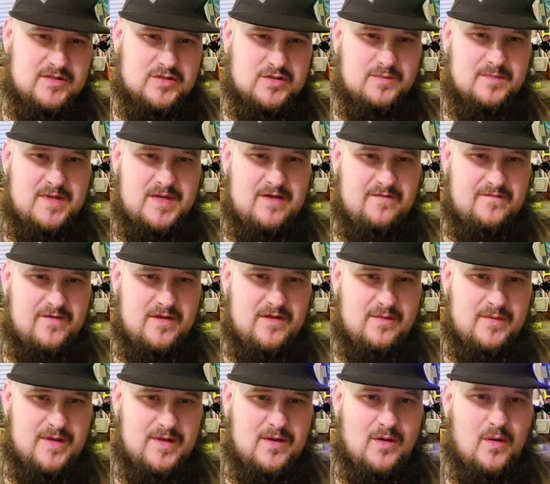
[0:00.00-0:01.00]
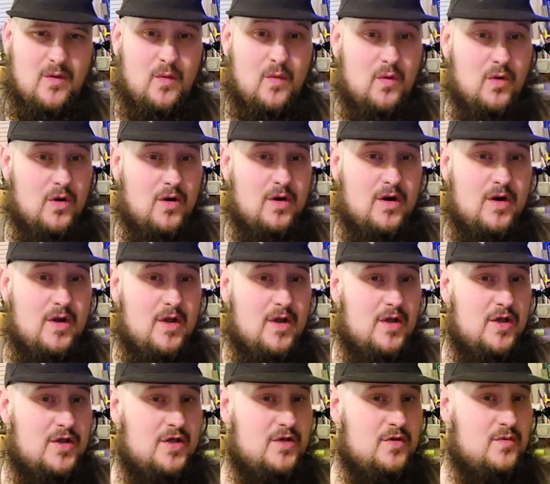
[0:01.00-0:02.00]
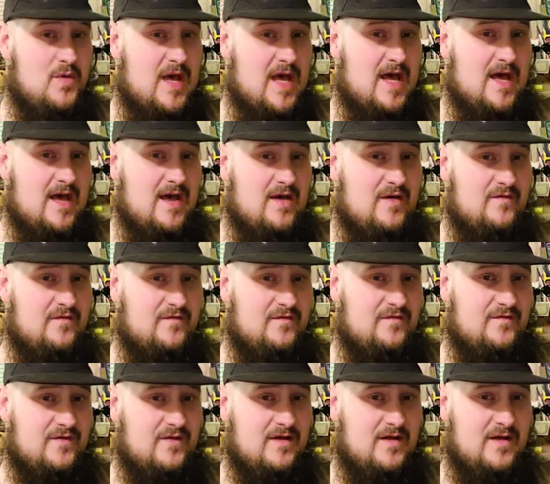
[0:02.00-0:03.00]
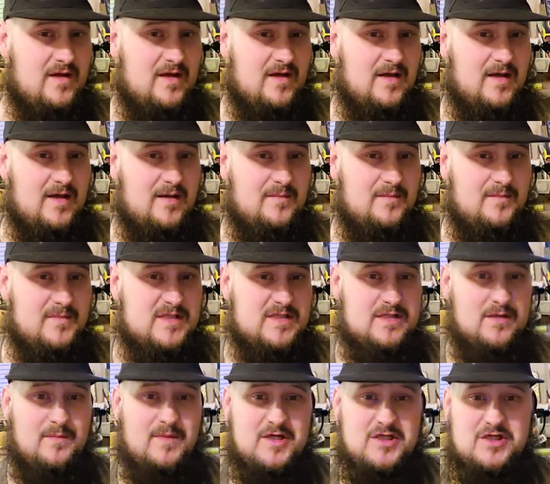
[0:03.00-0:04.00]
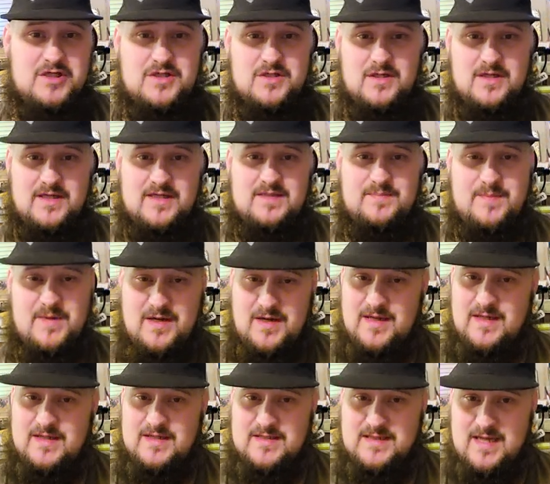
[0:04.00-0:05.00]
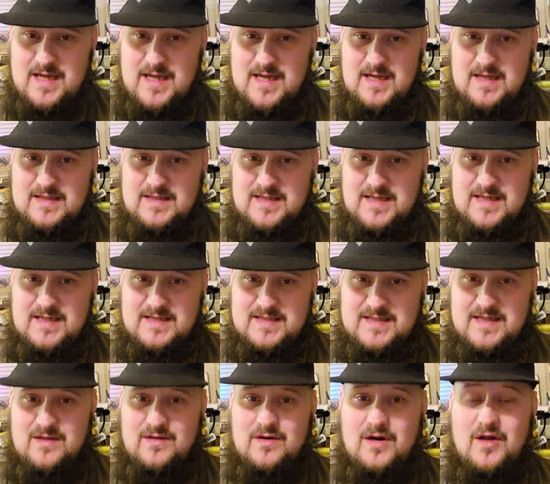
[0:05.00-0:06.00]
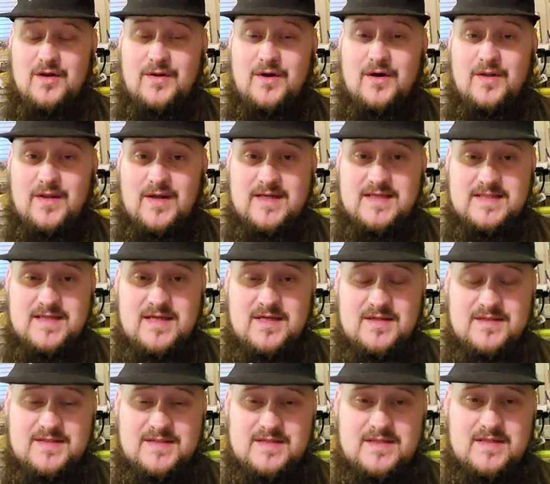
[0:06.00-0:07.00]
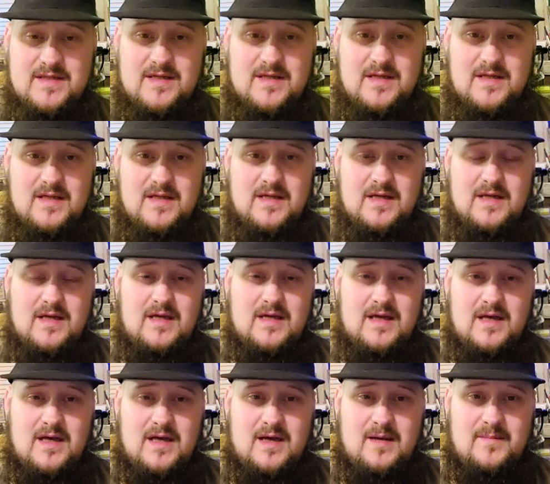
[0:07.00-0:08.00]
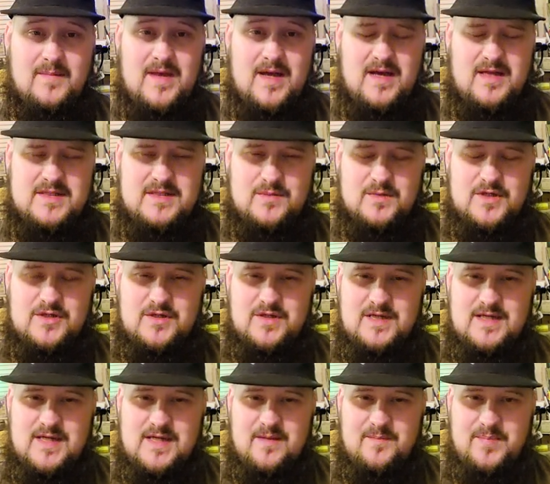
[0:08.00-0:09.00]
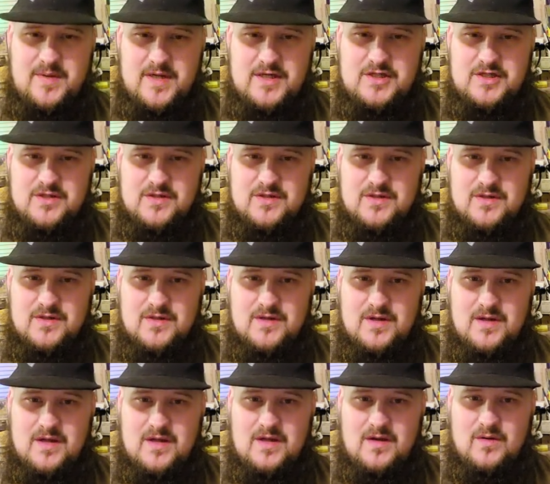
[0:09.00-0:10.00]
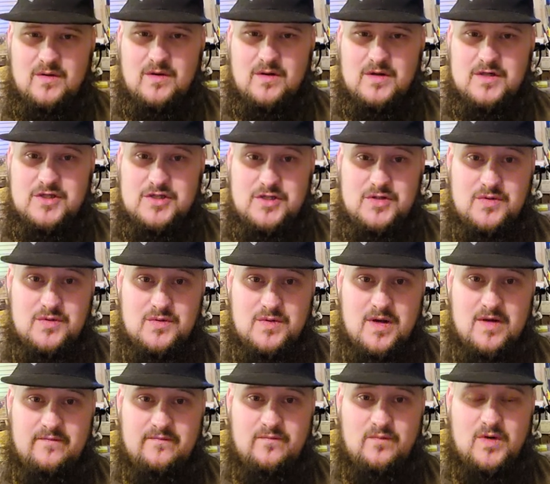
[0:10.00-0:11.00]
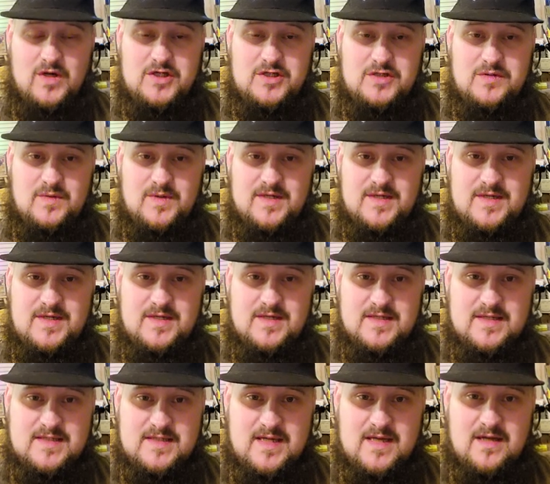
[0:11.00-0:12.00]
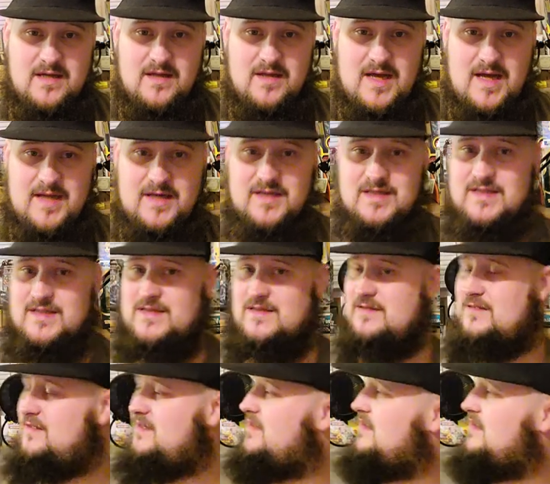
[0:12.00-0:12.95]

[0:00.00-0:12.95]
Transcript: social media following or you have um, so much experience as a seller on online sales. Um, they also want you to take a picture or two of what you intend to sell. I just